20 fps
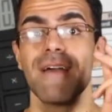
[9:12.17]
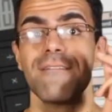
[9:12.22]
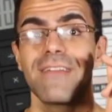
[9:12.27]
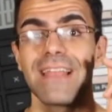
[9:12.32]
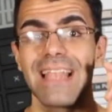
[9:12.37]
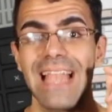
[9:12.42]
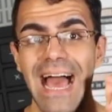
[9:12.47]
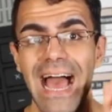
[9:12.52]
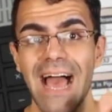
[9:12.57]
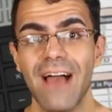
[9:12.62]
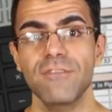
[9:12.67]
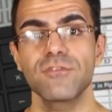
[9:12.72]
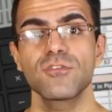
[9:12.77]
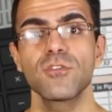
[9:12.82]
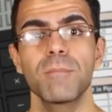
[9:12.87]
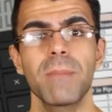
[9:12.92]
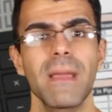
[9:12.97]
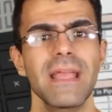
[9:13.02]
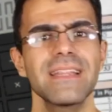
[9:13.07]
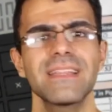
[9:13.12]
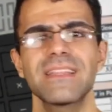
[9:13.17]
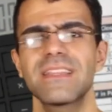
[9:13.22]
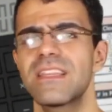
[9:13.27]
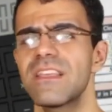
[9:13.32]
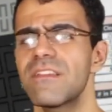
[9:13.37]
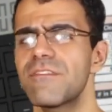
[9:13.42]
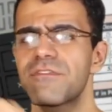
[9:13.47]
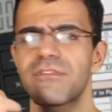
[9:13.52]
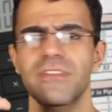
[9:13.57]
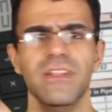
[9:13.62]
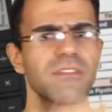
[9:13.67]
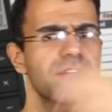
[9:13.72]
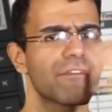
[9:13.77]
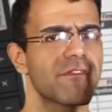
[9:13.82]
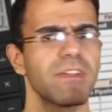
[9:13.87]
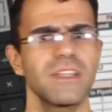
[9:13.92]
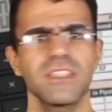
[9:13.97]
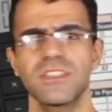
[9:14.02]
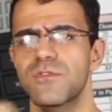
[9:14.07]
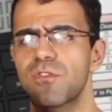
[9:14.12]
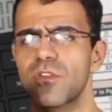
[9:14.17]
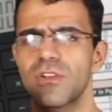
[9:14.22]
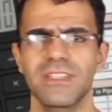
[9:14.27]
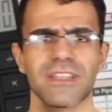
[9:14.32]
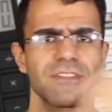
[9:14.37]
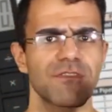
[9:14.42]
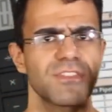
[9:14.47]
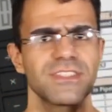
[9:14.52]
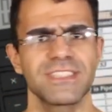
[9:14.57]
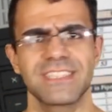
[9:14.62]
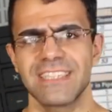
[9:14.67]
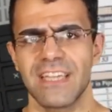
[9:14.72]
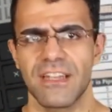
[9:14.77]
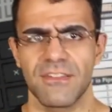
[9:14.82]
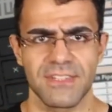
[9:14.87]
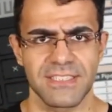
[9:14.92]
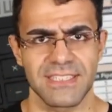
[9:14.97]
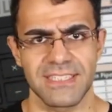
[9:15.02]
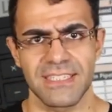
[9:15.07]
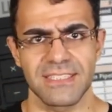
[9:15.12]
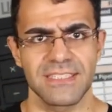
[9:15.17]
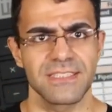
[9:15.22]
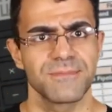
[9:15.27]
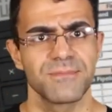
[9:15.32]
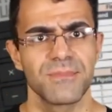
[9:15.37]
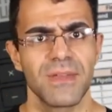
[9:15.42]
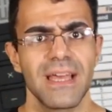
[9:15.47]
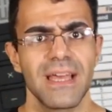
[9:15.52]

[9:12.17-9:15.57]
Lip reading: will have to pay different fees for different services.